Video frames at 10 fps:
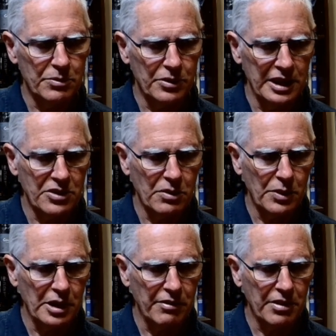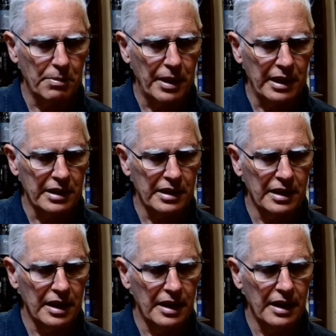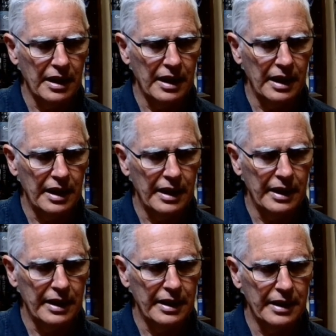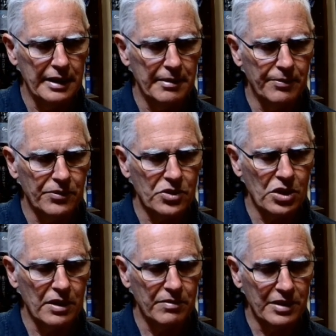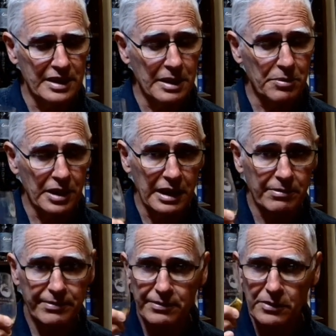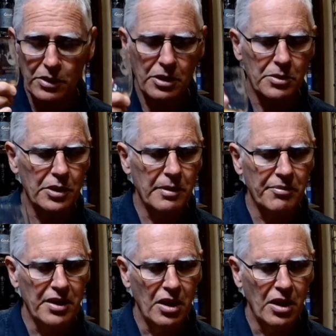and I'm literally reading off the back, um, to sip neat, like I'm doing,